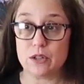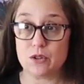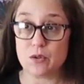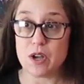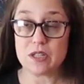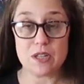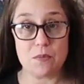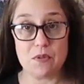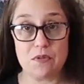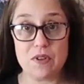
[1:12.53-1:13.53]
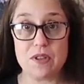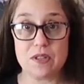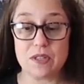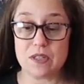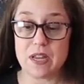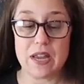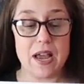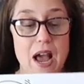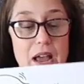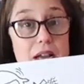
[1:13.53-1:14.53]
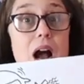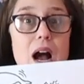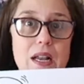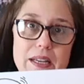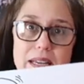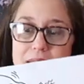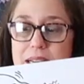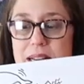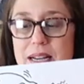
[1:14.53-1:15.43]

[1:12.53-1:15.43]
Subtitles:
draw some of his iconic